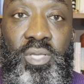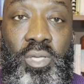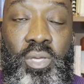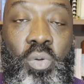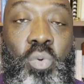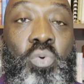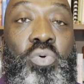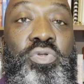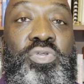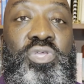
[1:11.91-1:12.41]

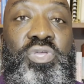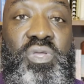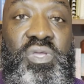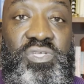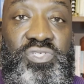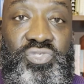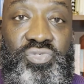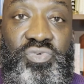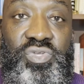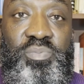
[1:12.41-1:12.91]
Order your
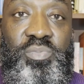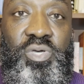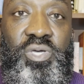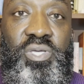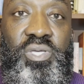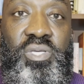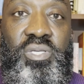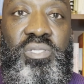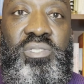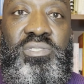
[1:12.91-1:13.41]
history book
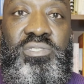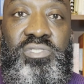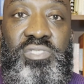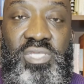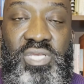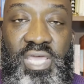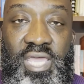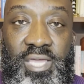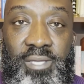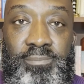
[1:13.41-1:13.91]

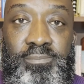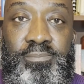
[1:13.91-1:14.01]
today.